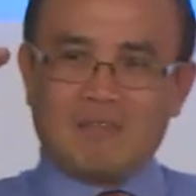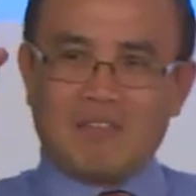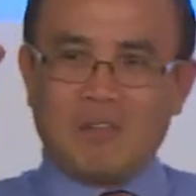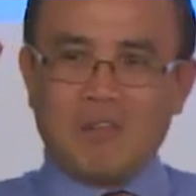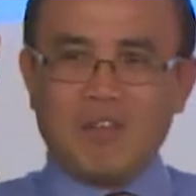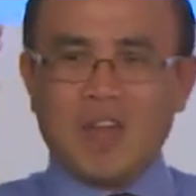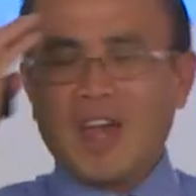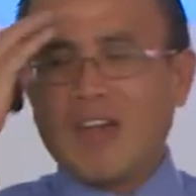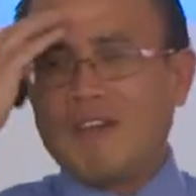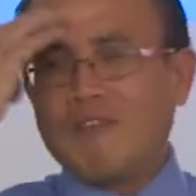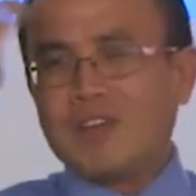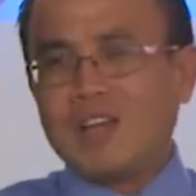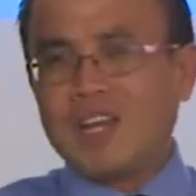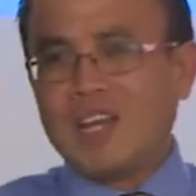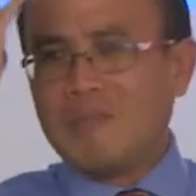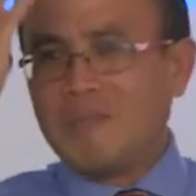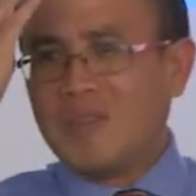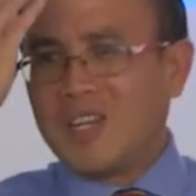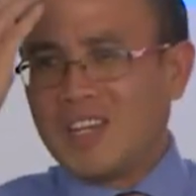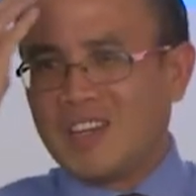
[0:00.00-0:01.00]
we have a
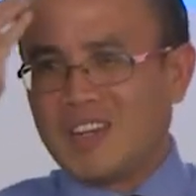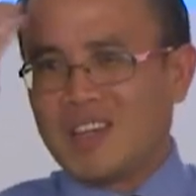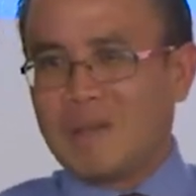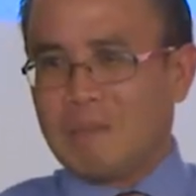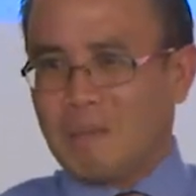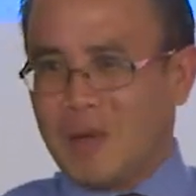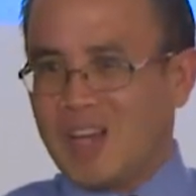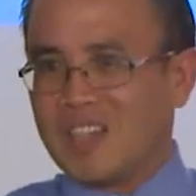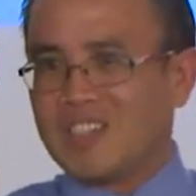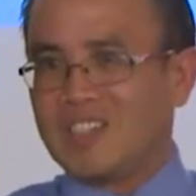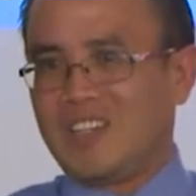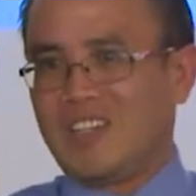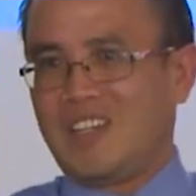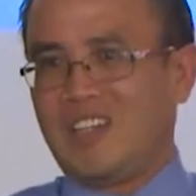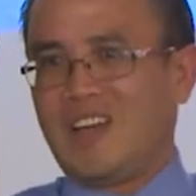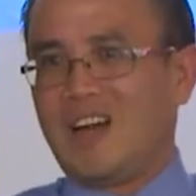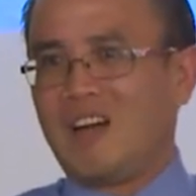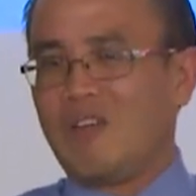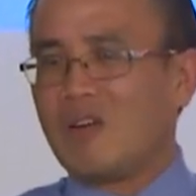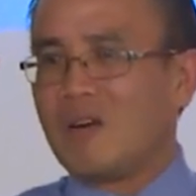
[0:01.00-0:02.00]
limited
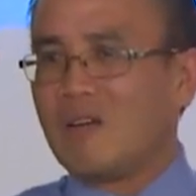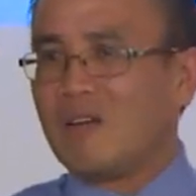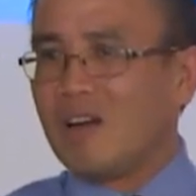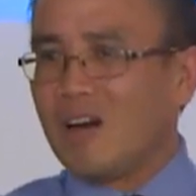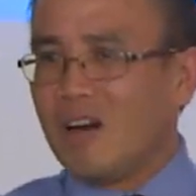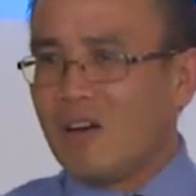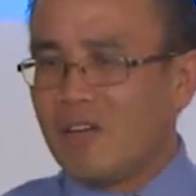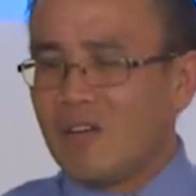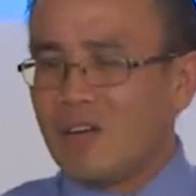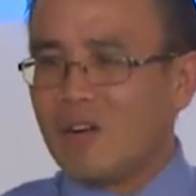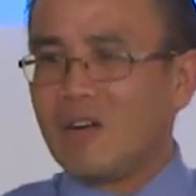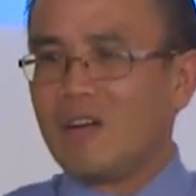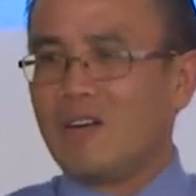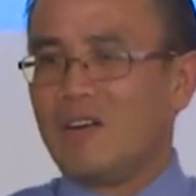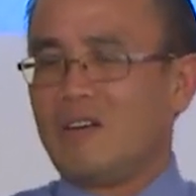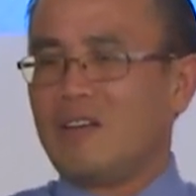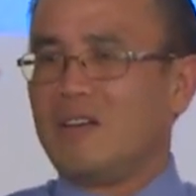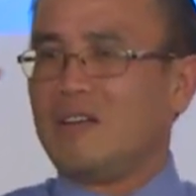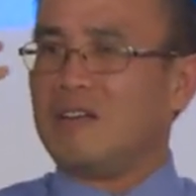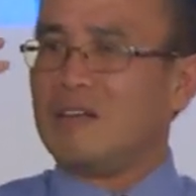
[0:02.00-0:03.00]
capacity.
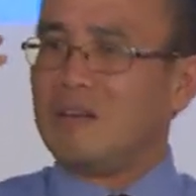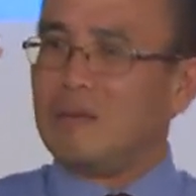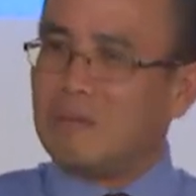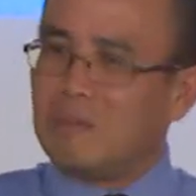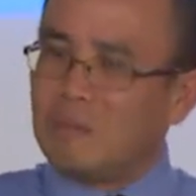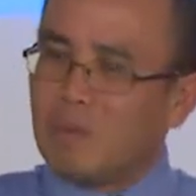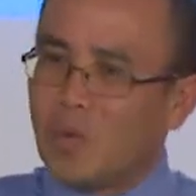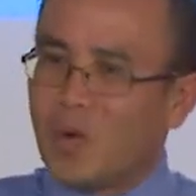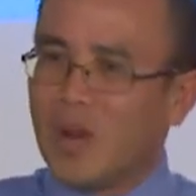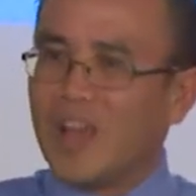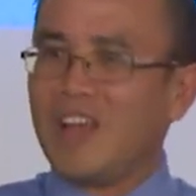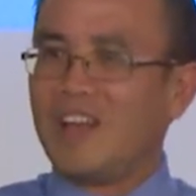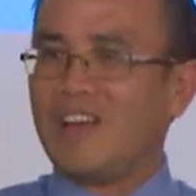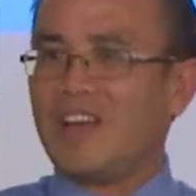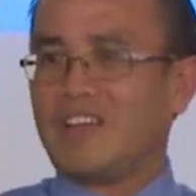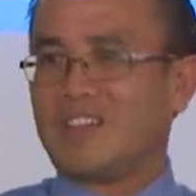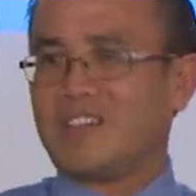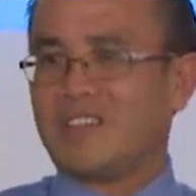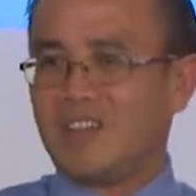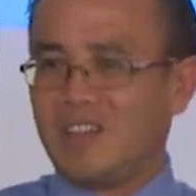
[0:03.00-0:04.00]
Our brain
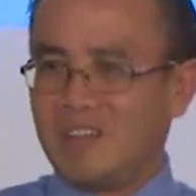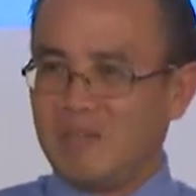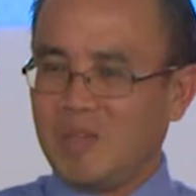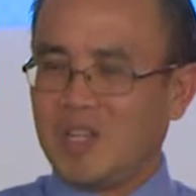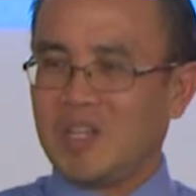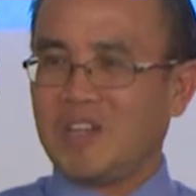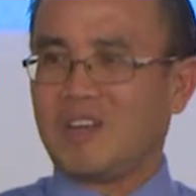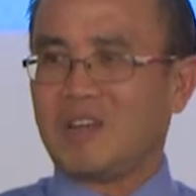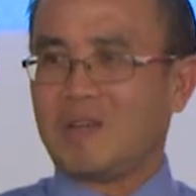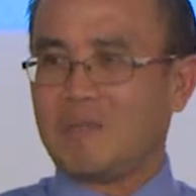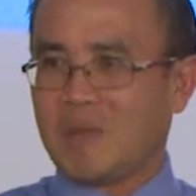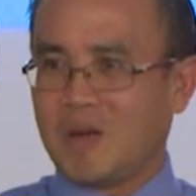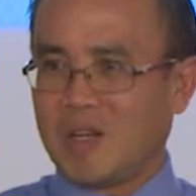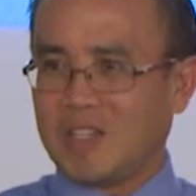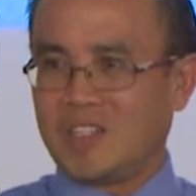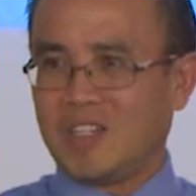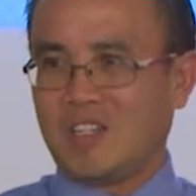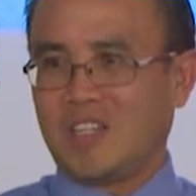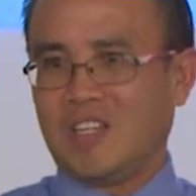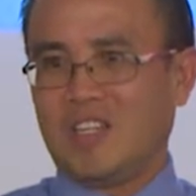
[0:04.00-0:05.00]
has a limited
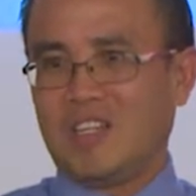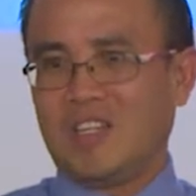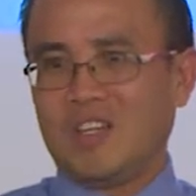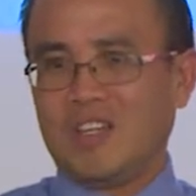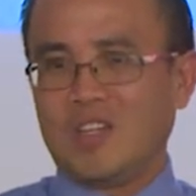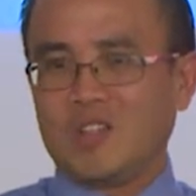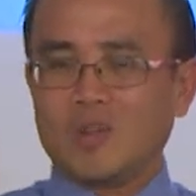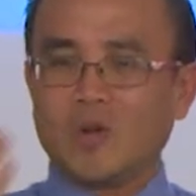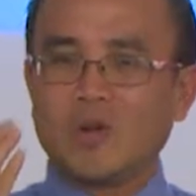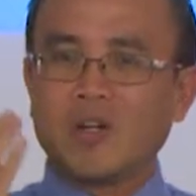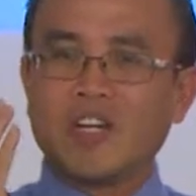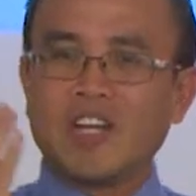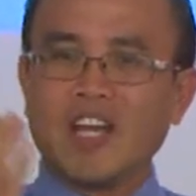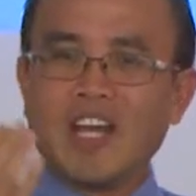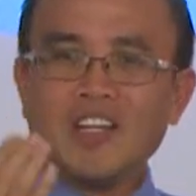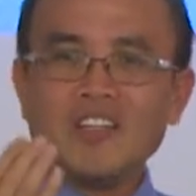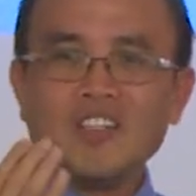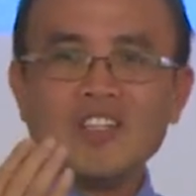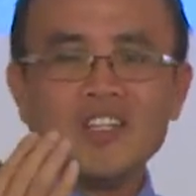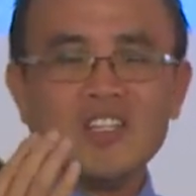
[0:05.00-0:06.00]
capacity. So
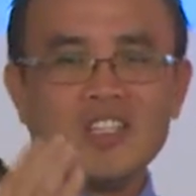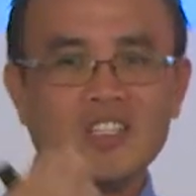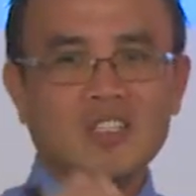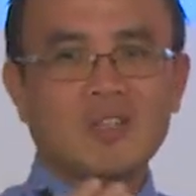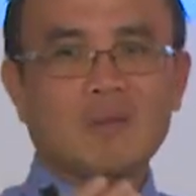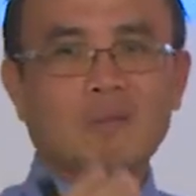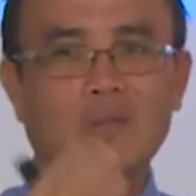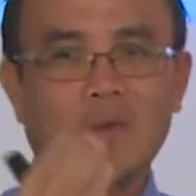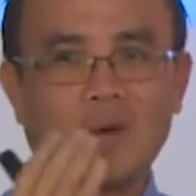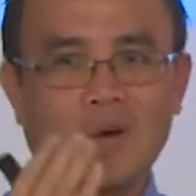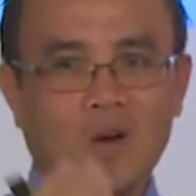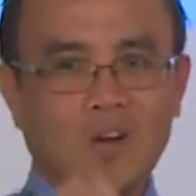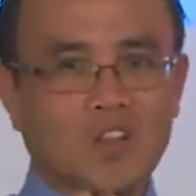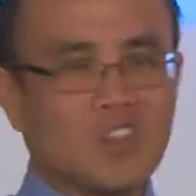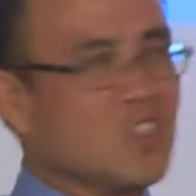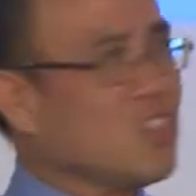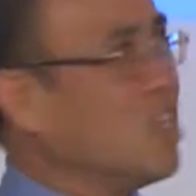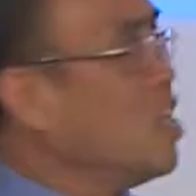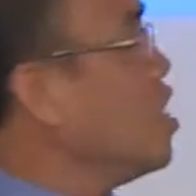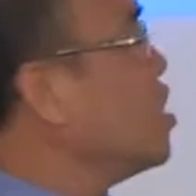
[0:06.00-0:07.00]
attention is the
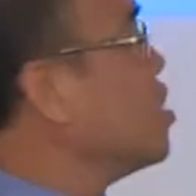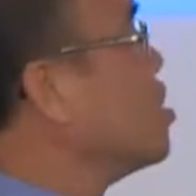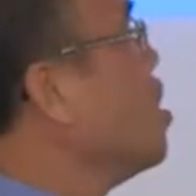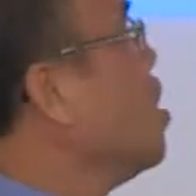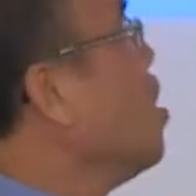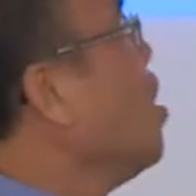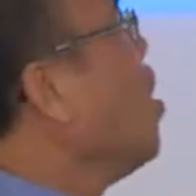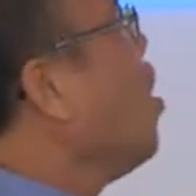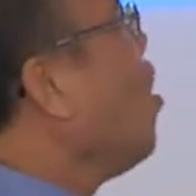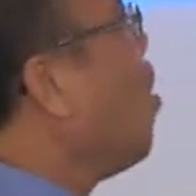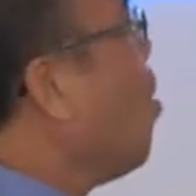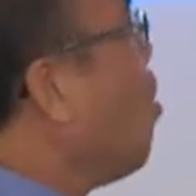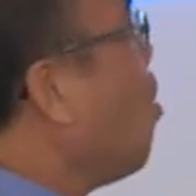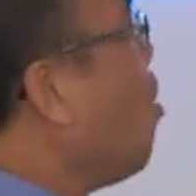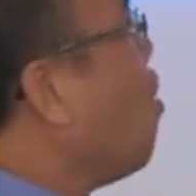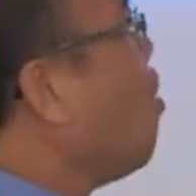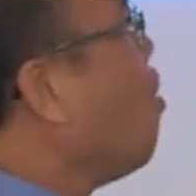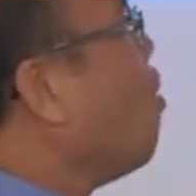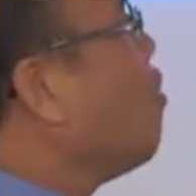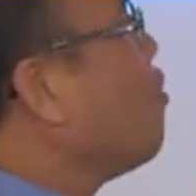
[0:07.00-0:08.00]
process
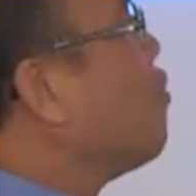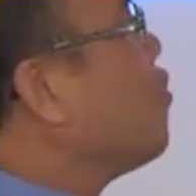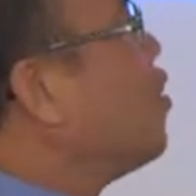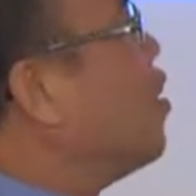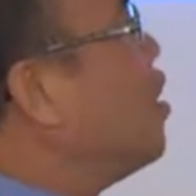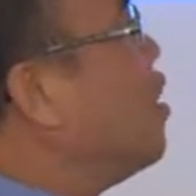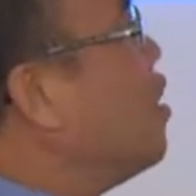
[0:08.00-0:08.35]
of